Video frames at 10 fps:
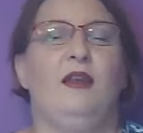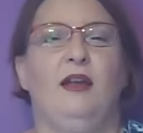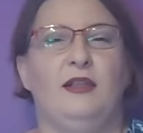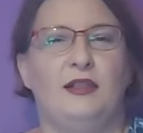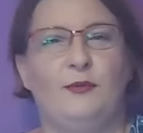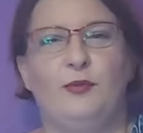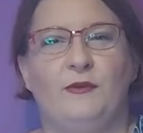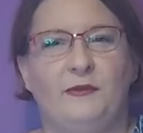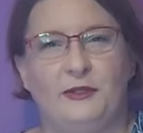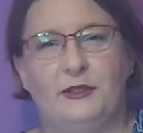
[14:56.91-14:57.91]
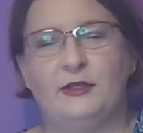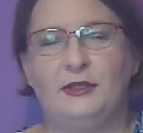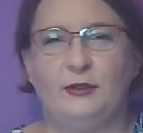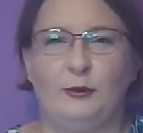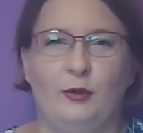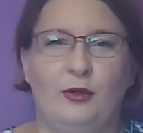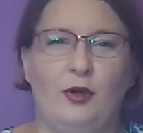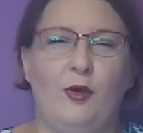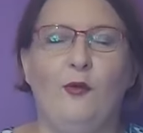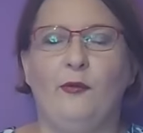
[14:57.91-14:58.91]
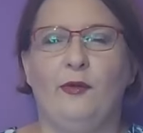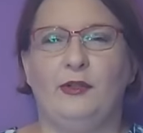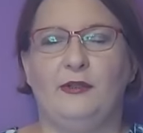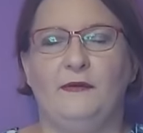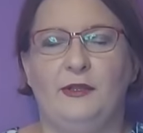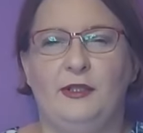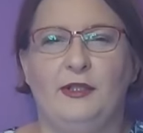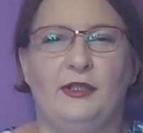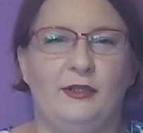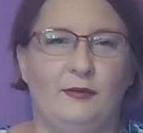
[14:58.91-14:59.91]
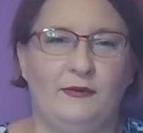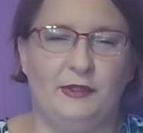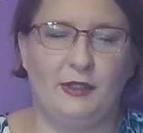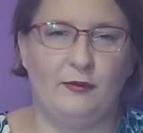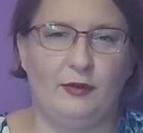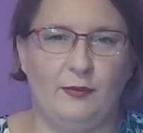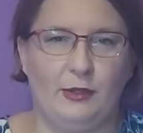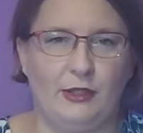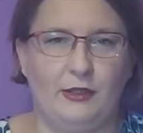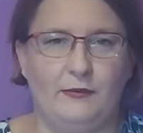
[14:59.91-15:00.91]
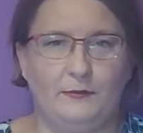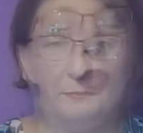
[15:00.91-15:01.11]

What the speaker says: I just preferred the look over finishing it with the sewing machine.